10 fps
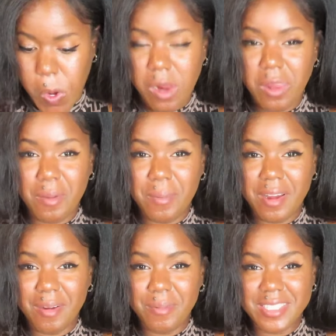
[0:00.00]
Oh, look at my
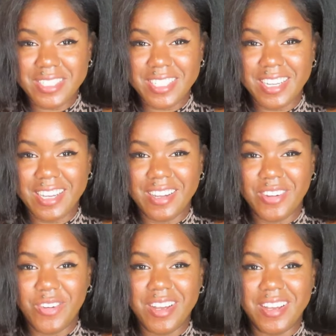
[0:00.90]
grandma, she didn't
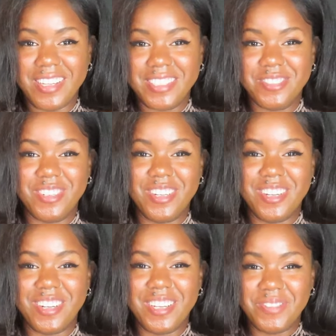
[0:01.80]
got quiet. She wanna
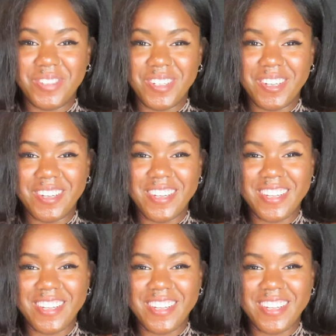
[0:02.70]
hear that part.